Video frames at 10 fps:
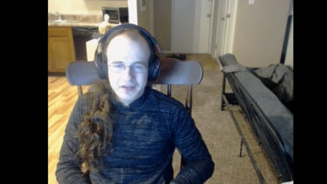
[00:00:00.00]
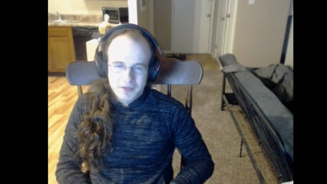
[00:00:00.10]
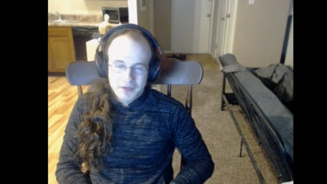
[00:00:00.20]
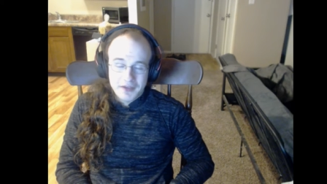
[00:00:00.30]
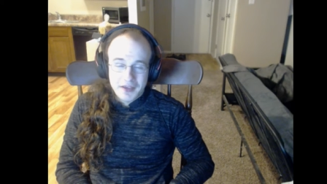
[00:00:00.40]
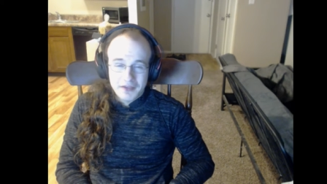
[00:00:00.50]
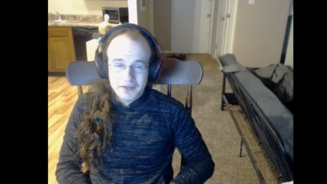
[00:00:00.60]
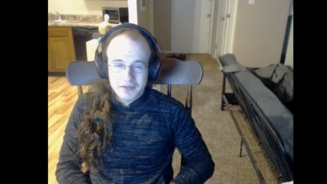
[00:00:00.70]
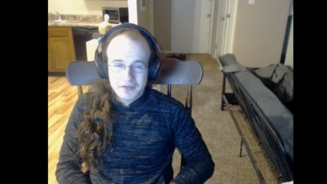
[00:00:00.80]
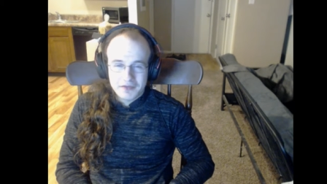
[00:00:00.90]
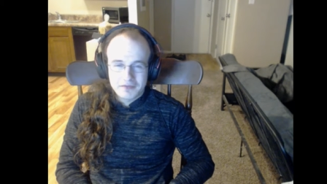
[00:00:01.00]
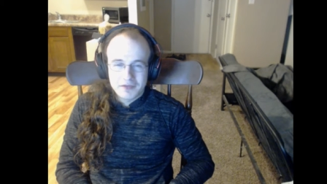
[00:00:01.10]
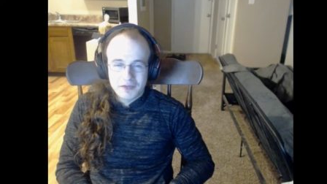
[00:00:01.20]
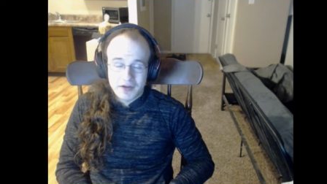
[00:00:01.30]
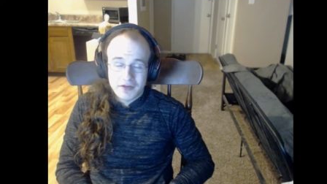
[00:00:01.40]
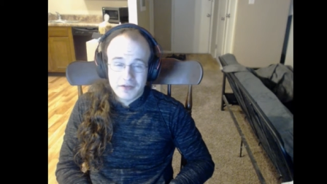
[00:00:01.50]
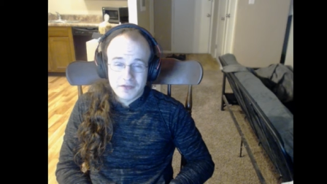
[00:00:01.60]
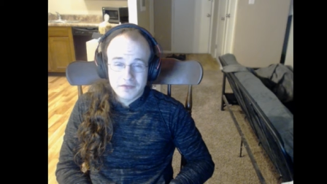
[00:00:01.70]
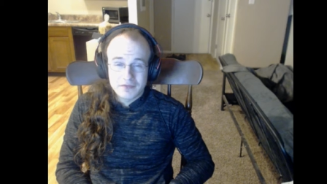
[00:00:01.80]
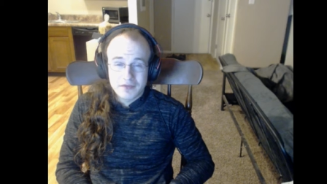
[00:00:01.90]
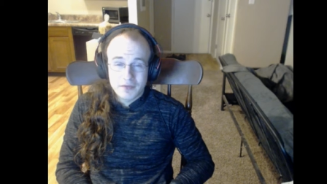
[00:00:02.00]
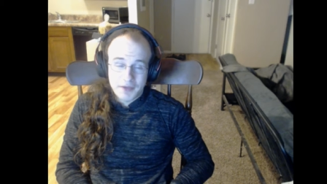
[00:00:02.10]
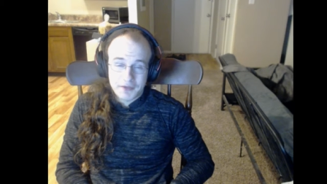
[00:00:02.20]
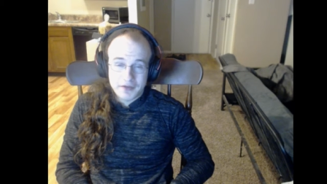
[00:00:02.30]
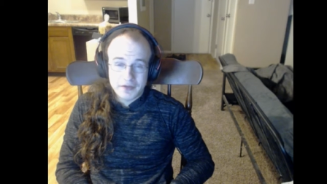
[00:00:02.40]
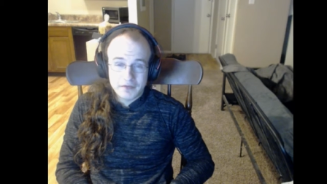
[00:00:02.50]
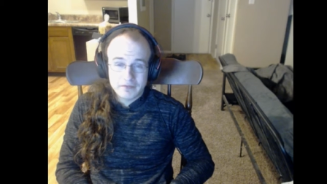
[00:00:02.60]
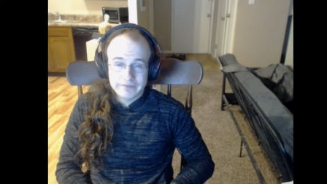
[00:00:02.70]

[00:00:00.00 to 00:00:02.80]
most days, let's try to do best I can do.